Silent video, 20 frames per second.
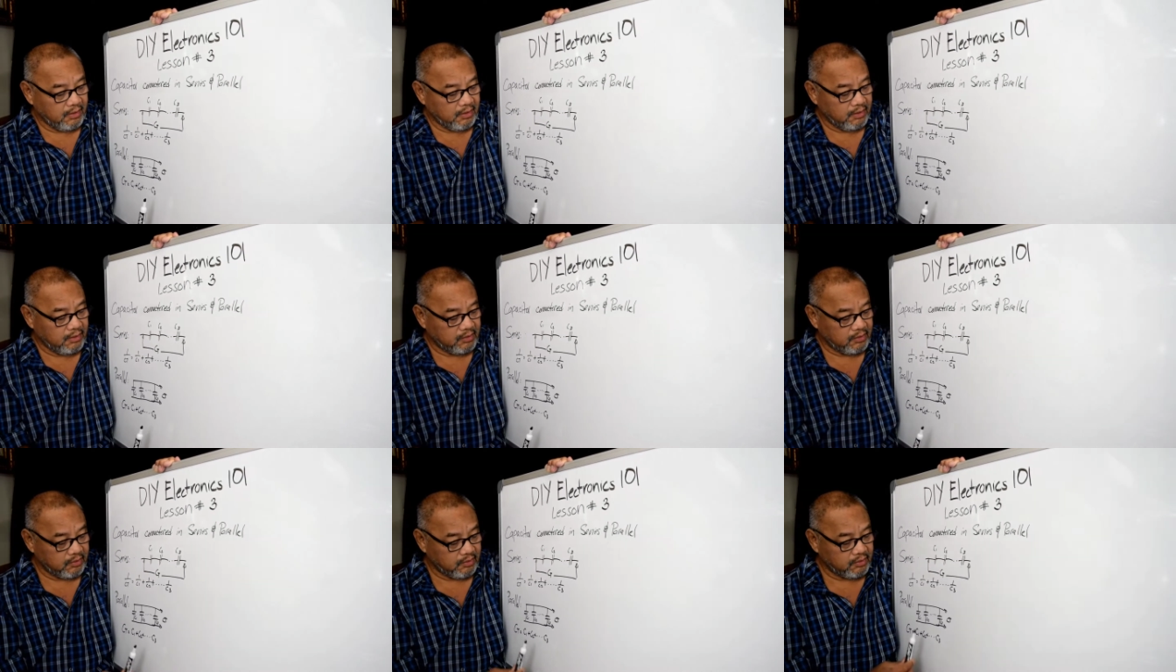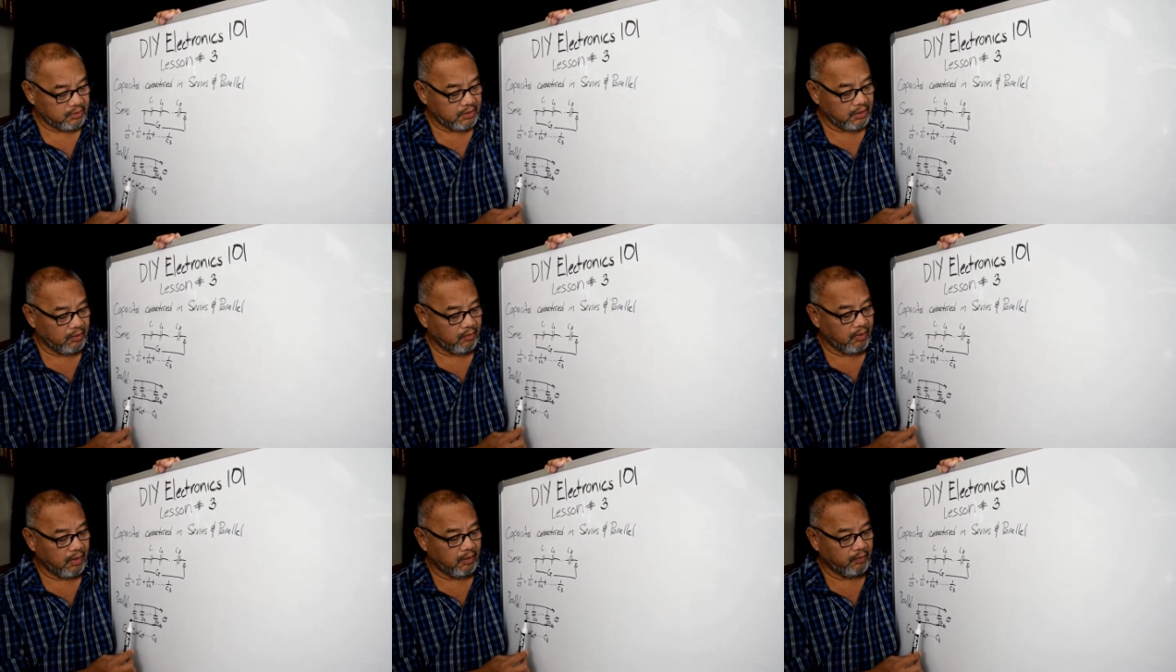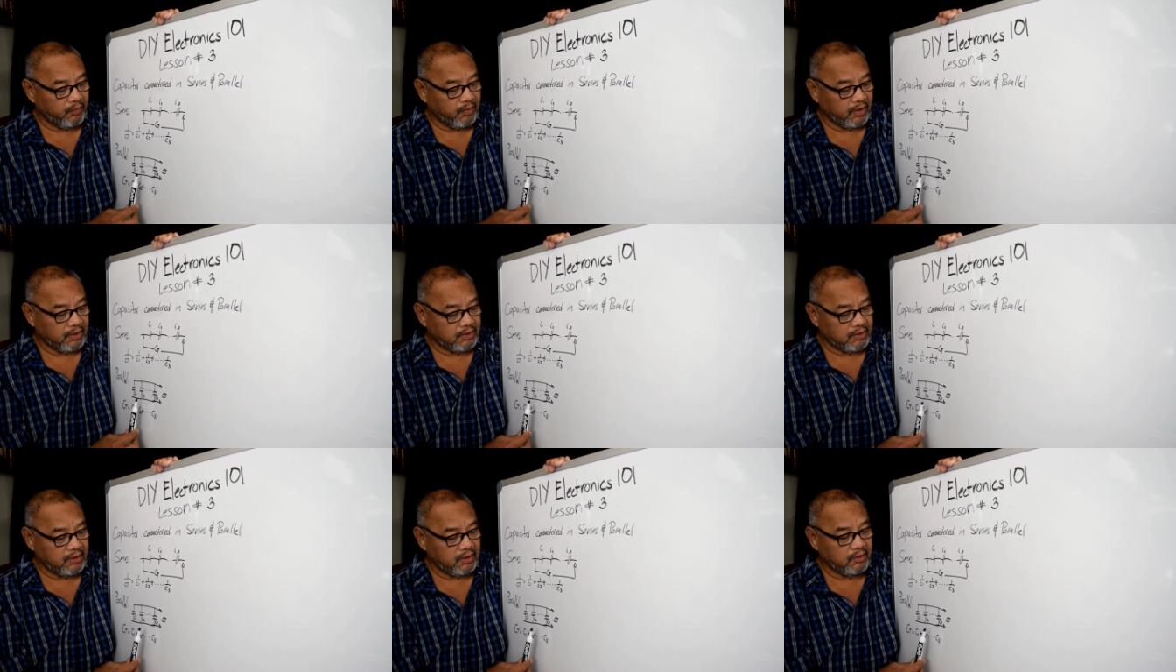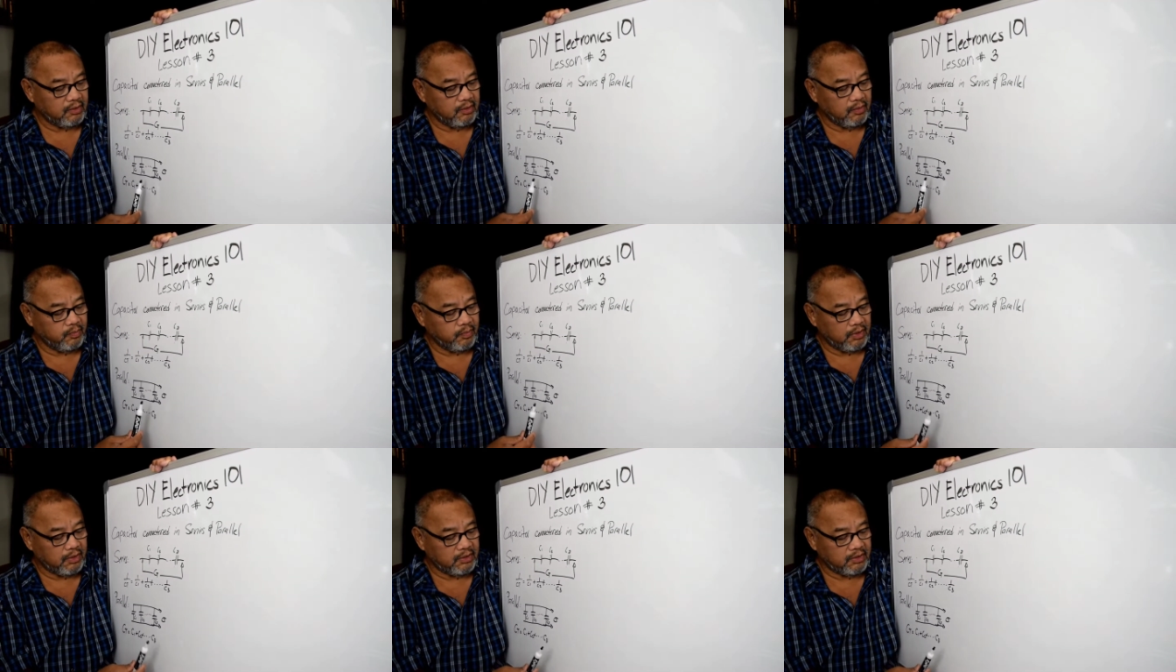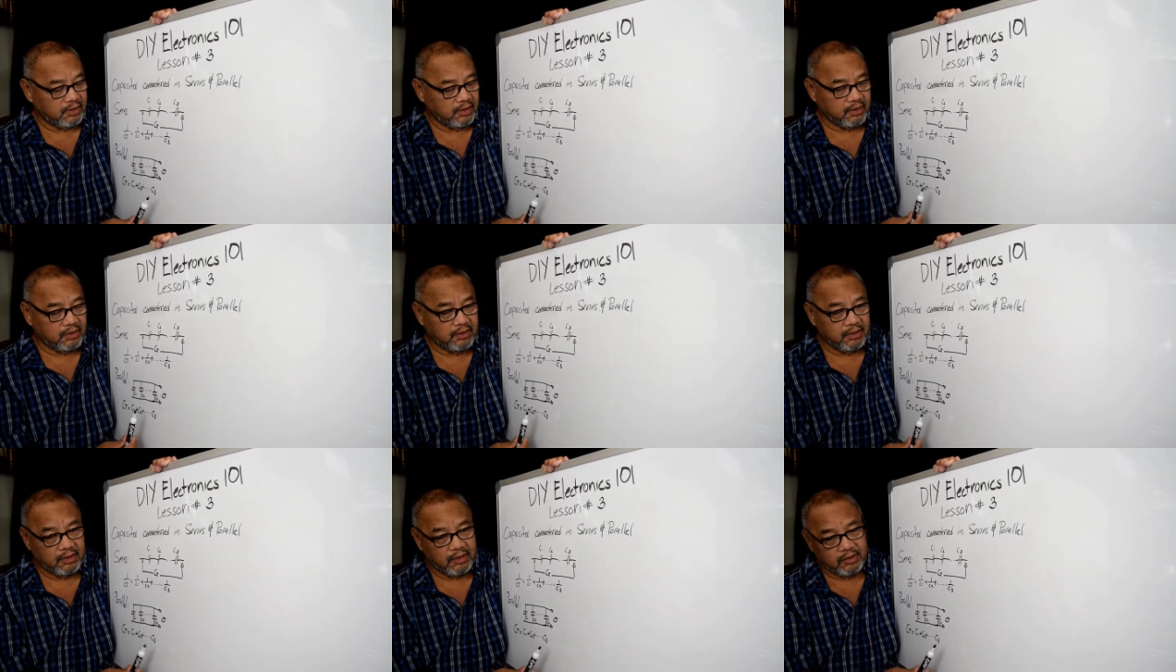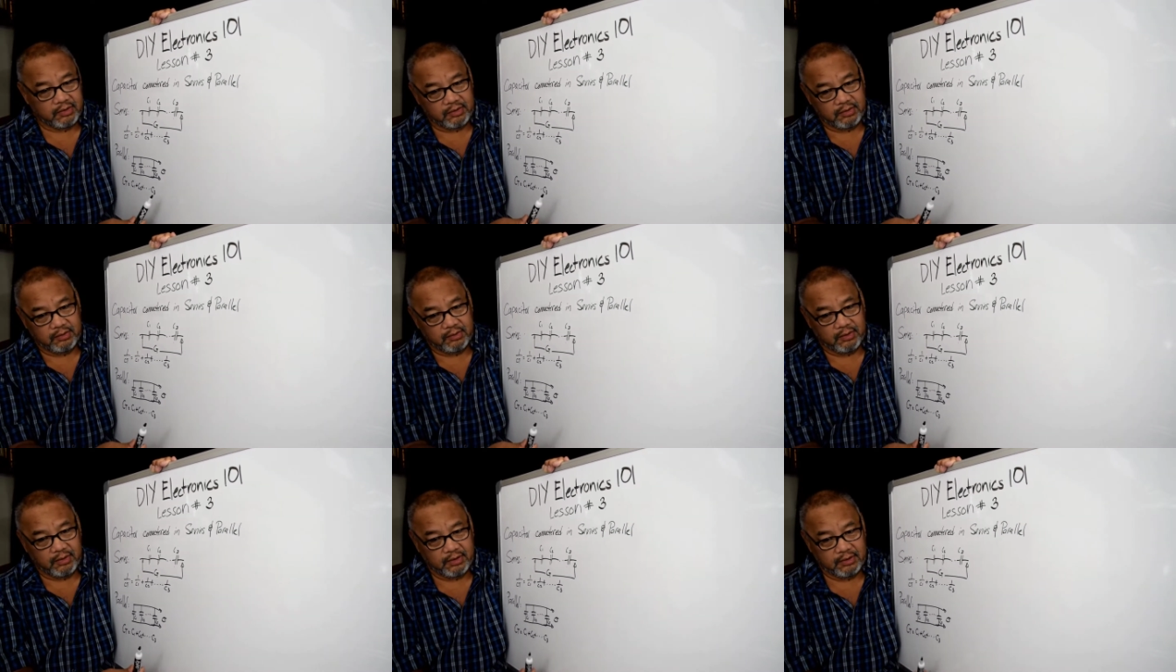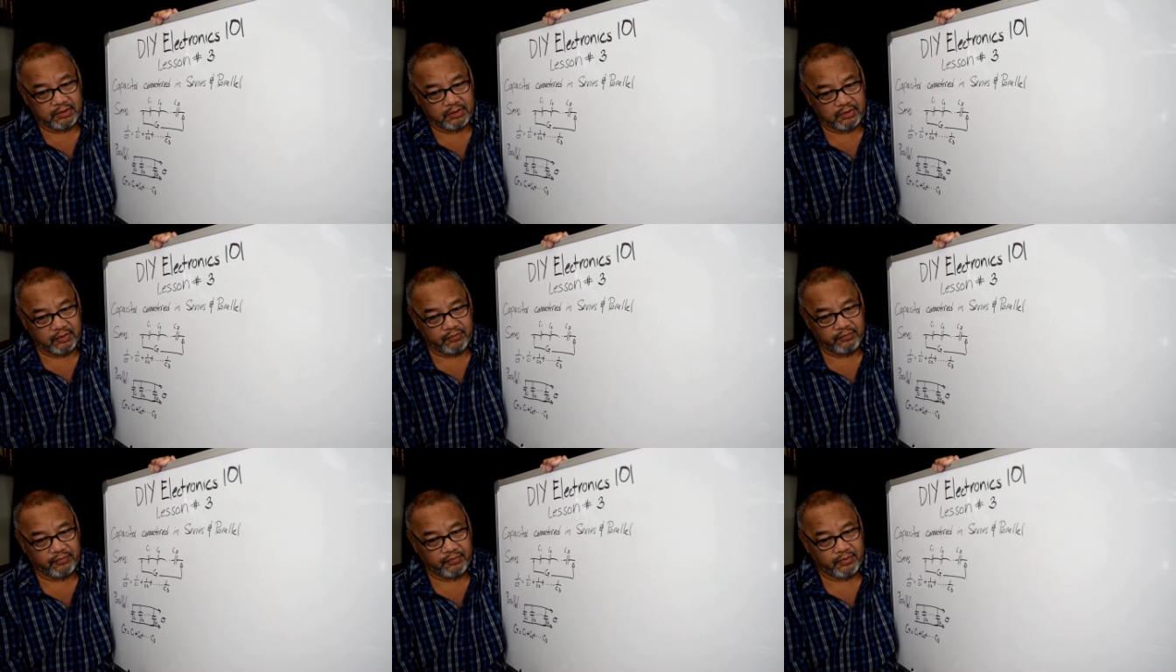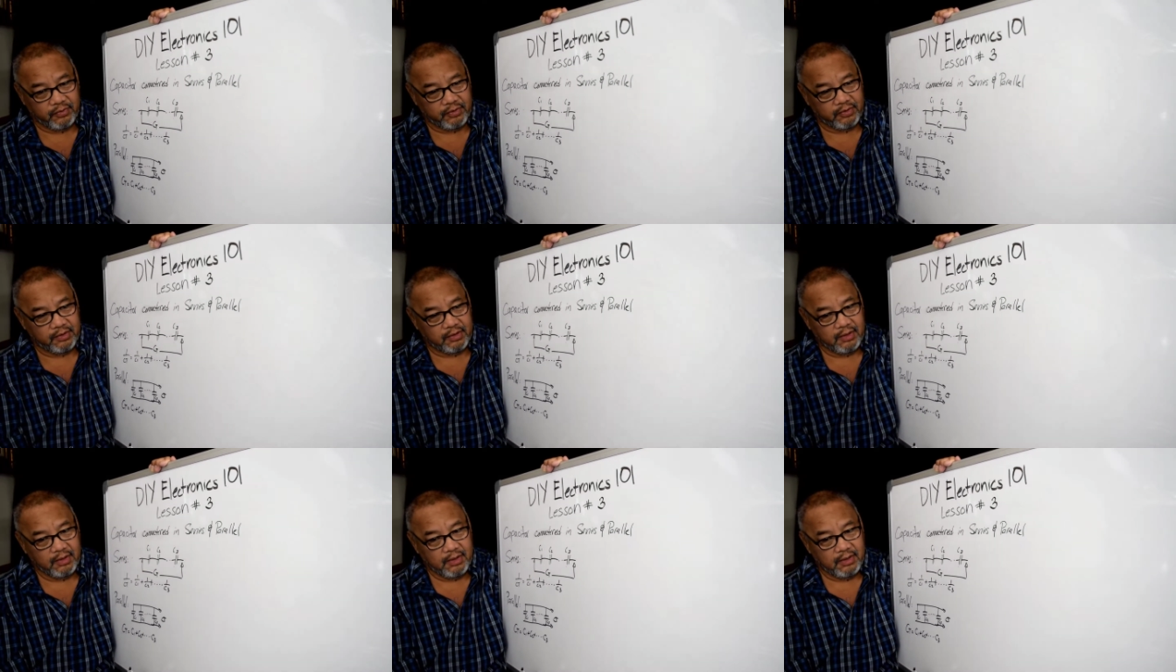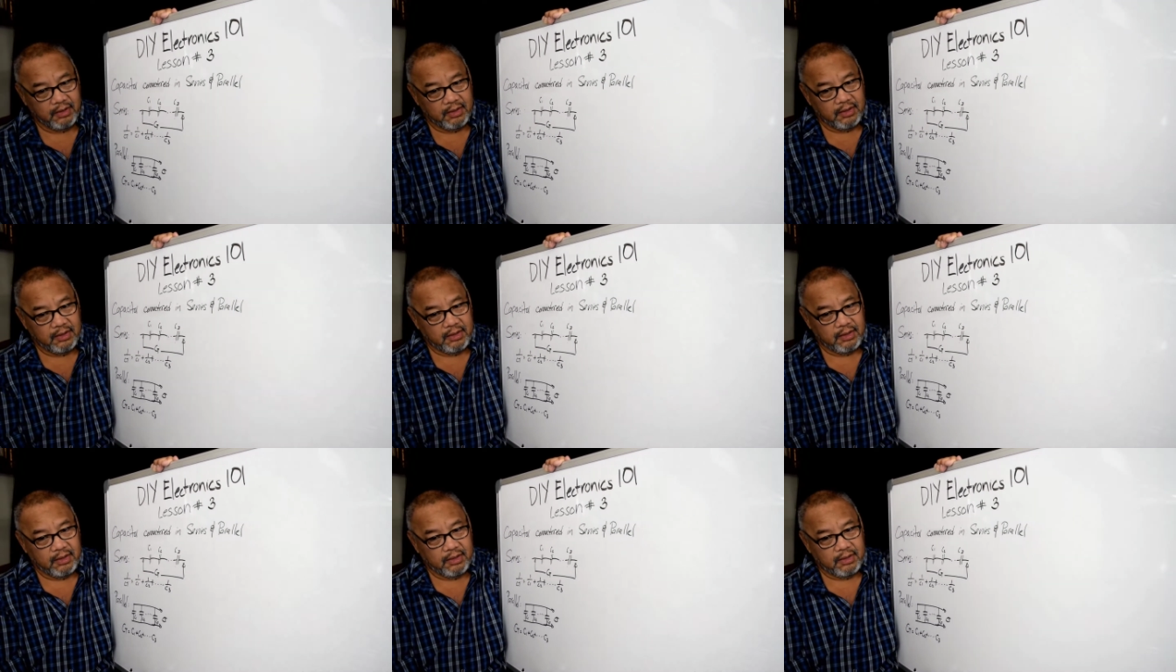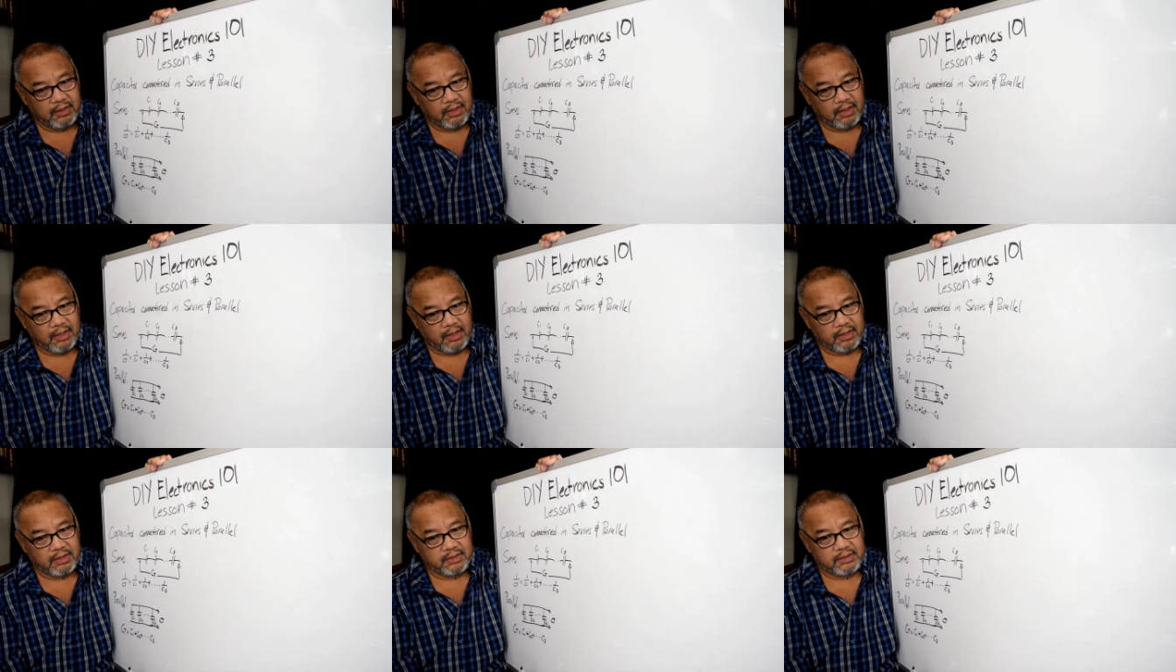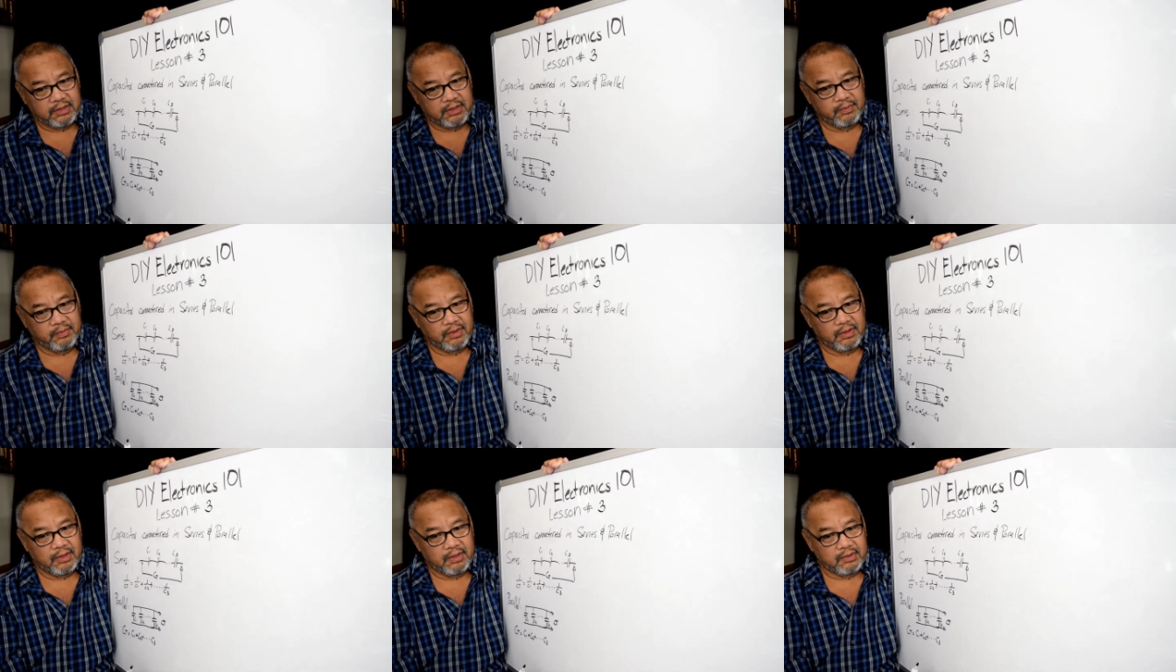So C1 plus C2 plus C3 and so on and so forth. Similar